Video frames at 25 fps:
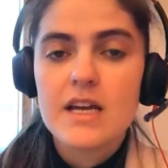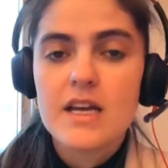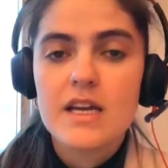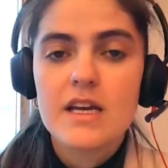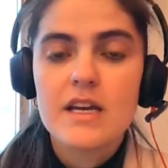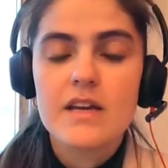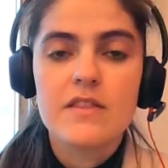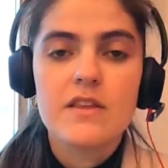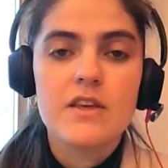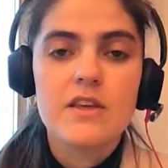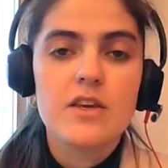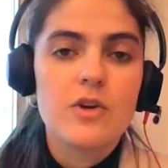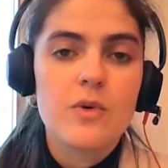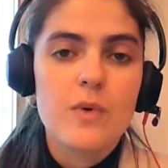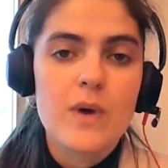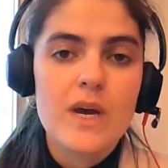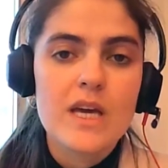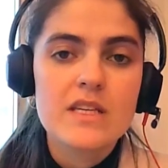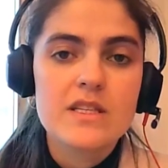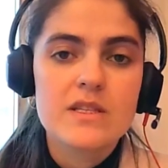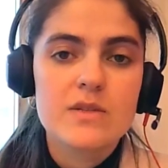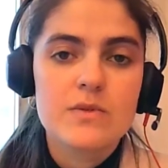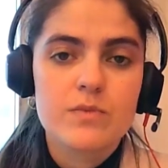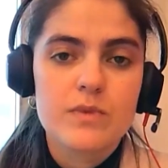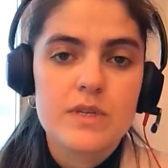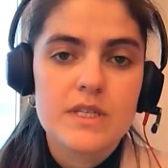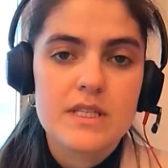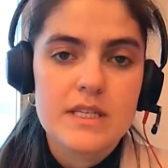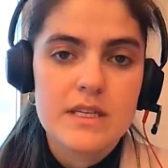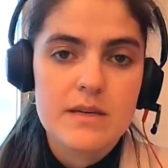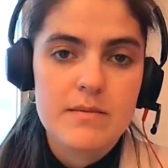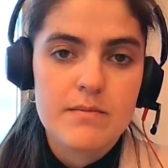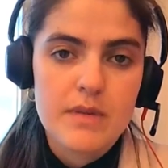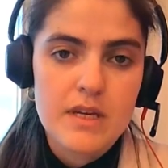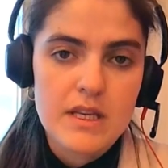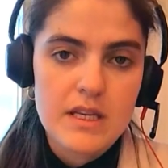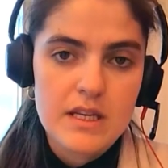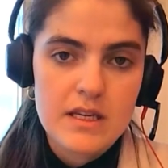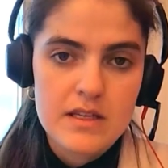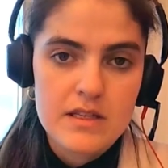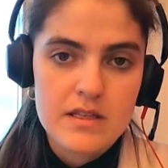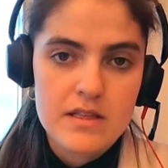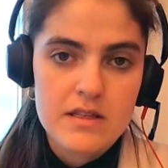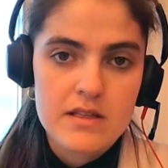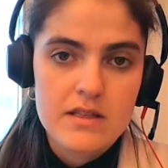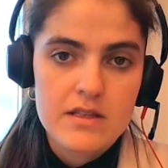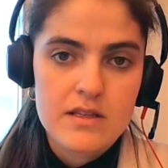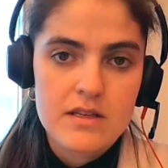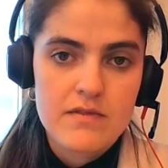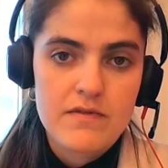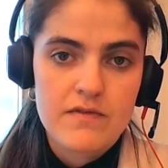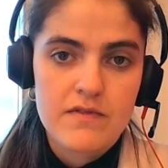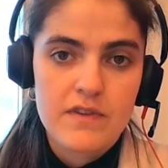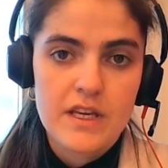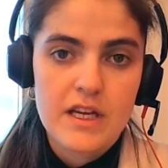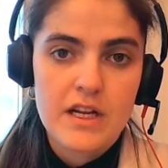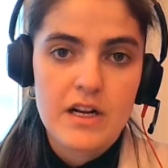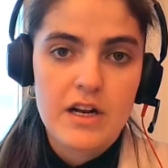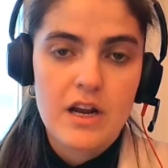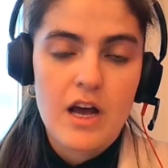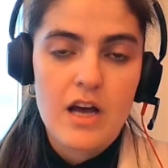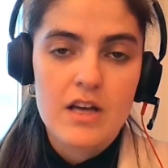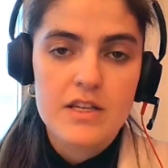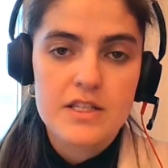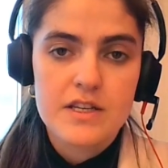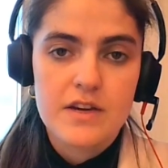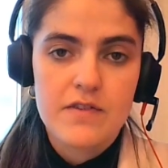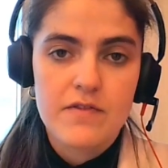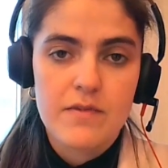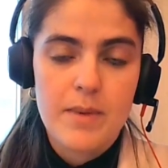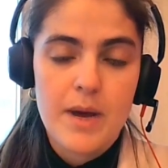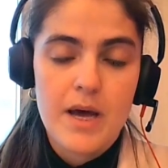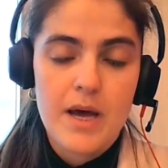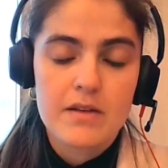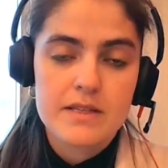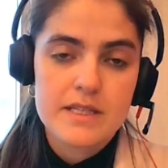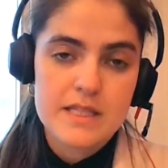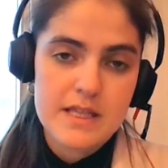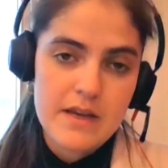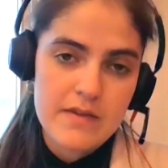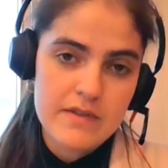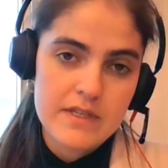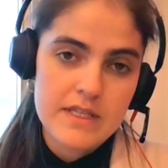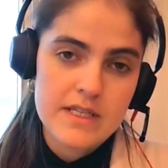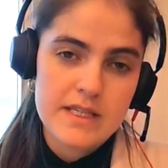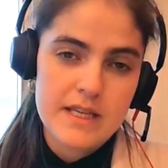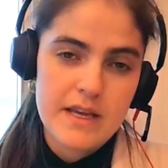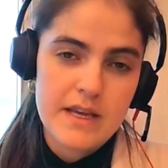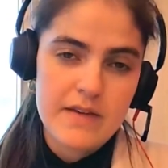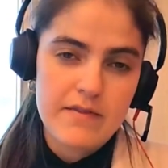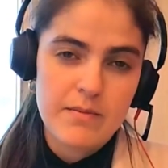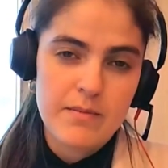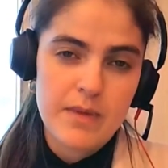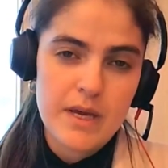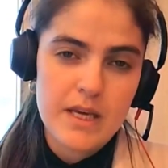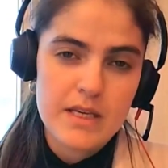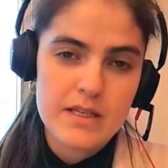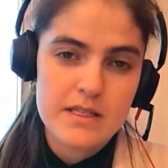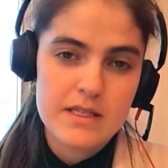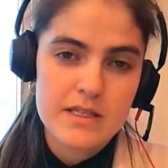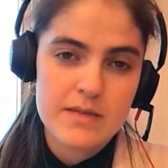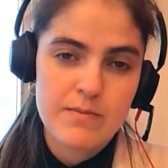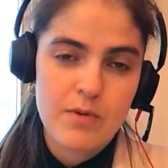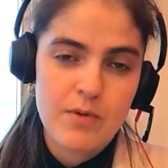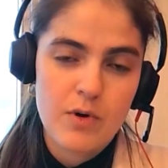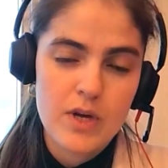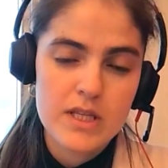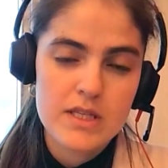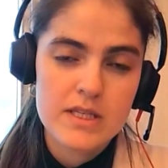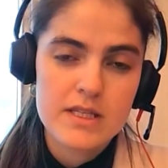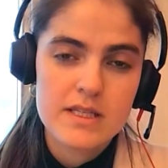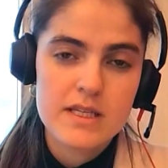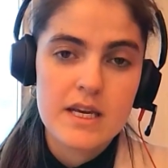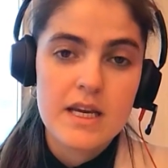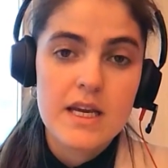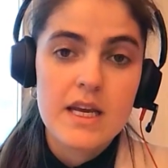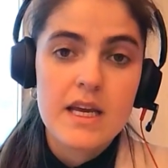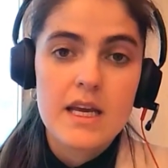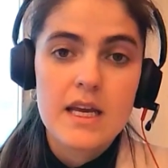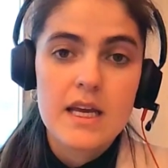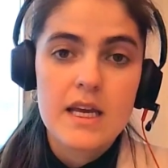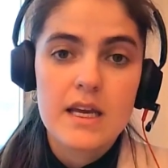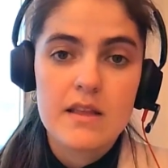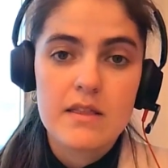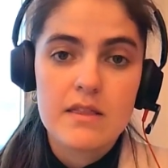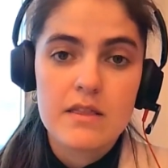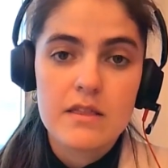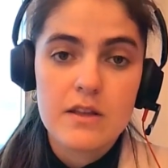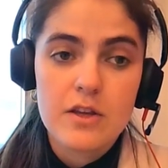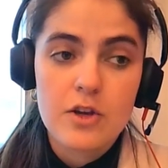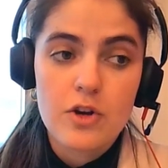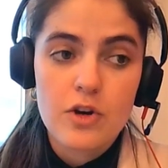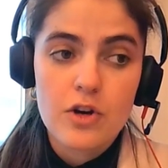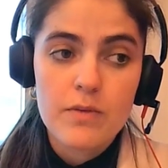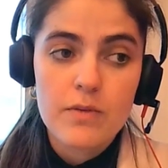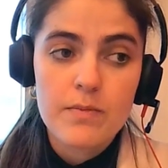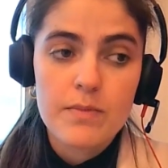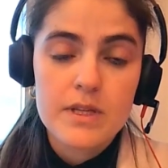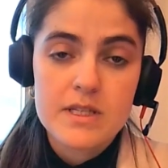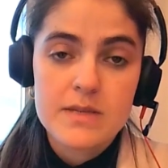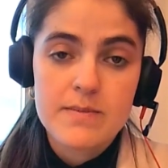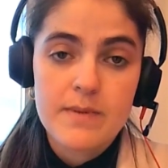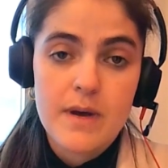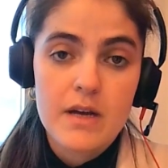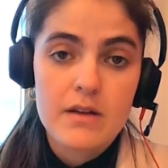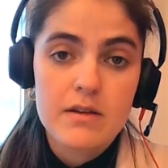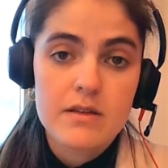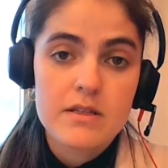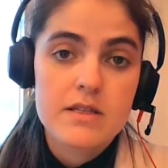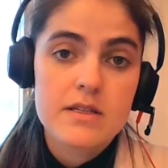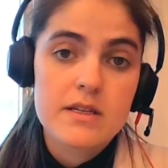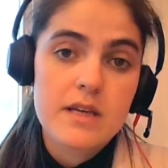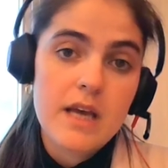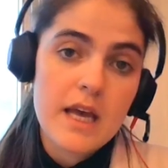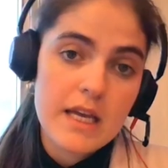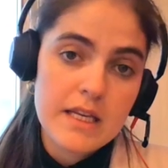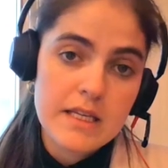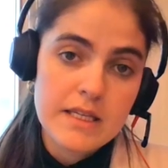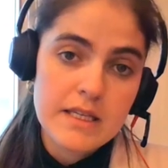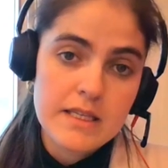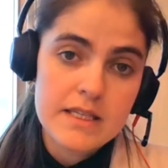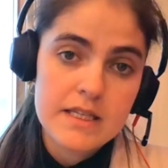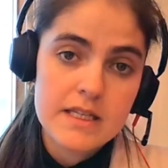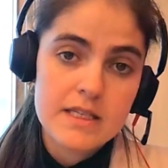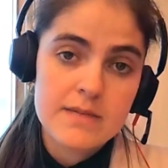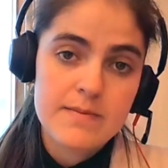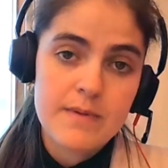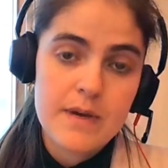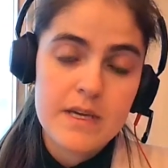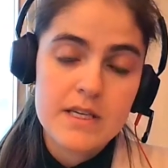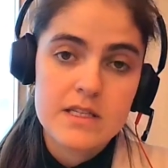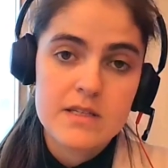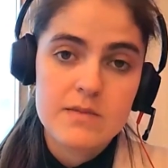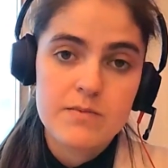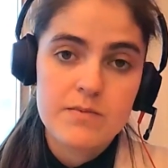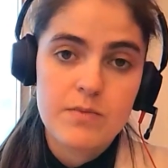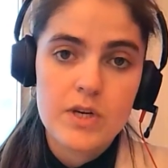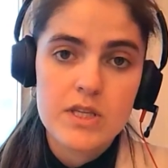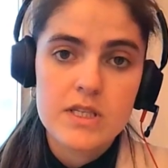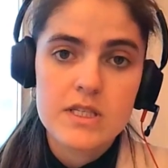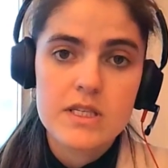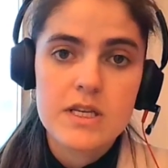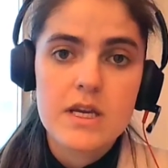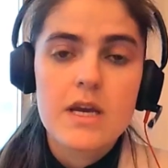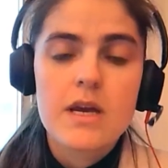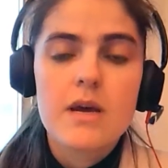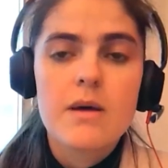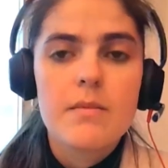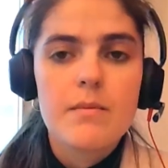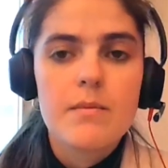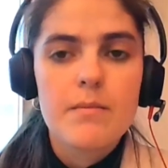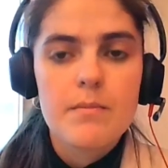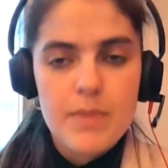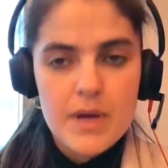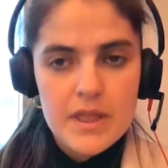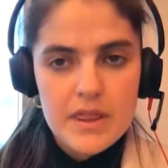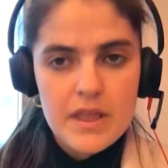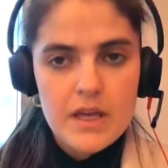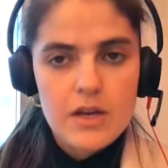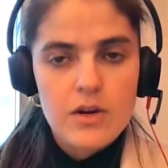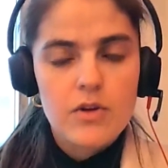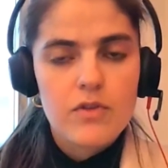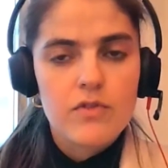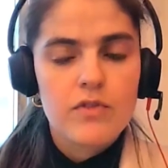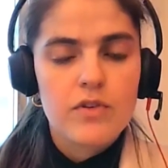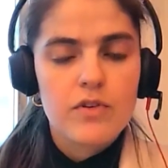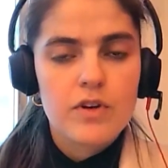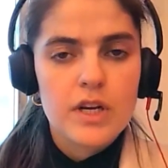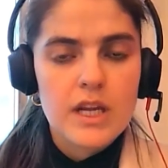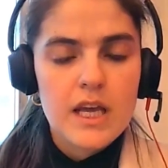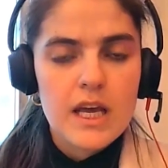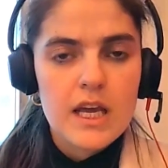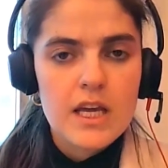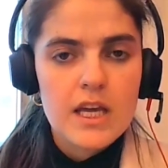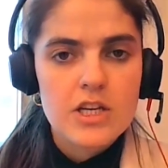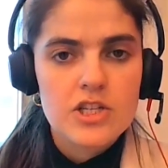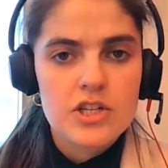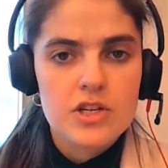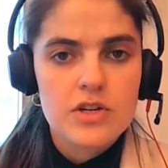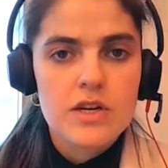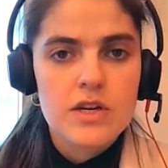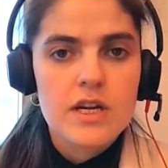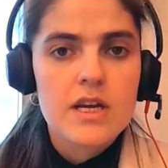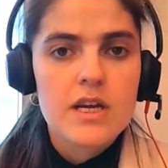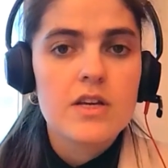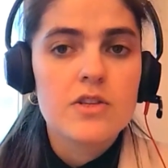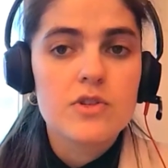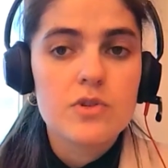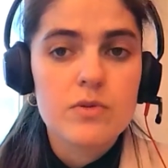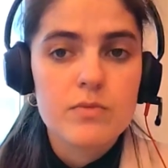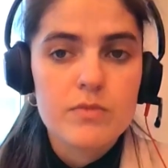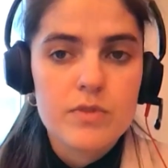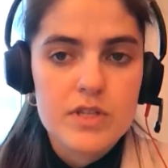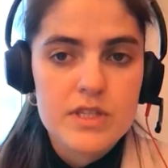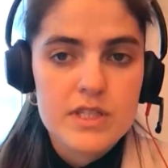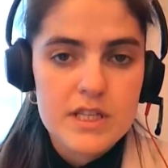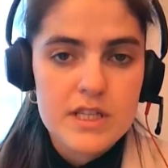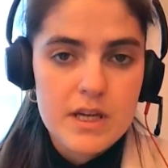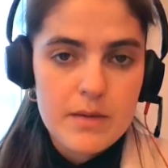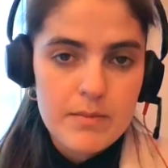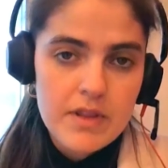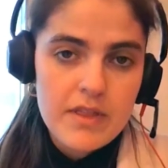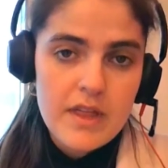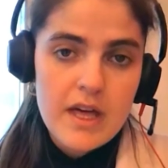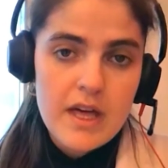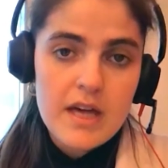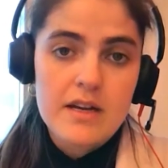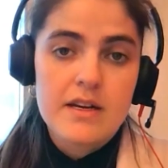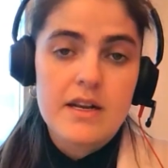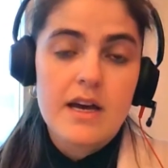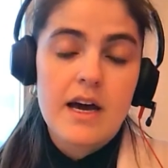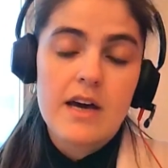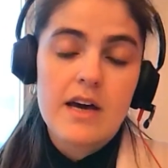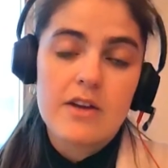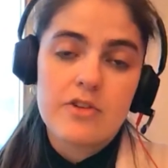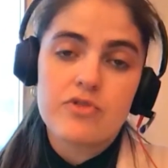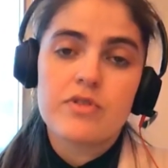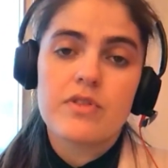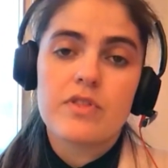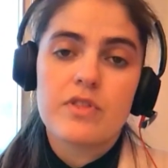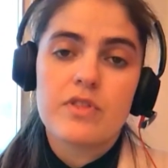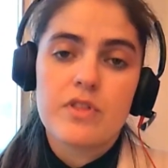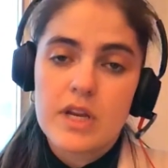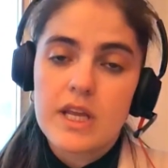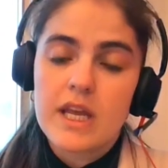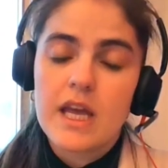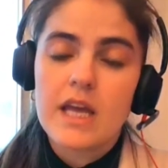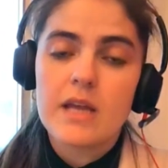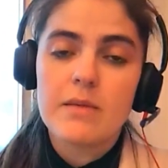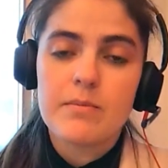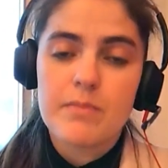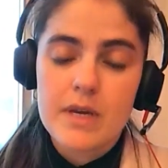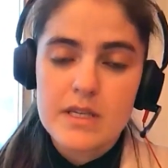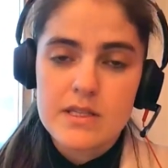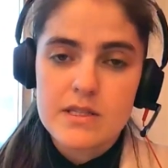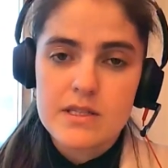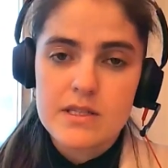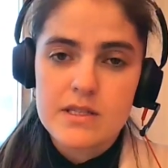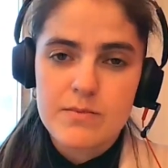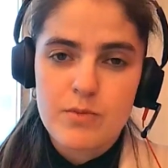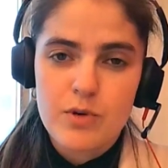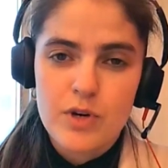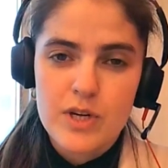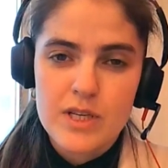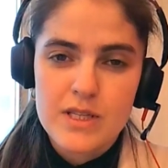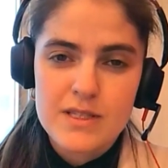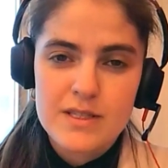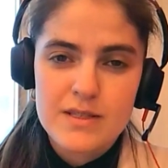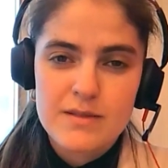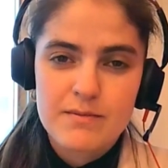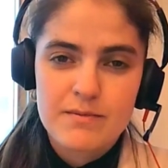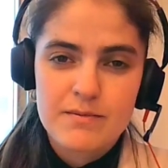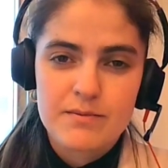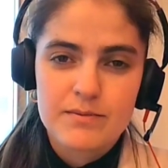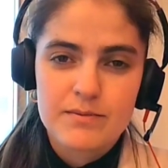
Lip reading: in the US, we see a median fee class of about 77 basis points. In Europe, it's about 86 basis points. But then over in Asia, it's almost double that at 138 basis points.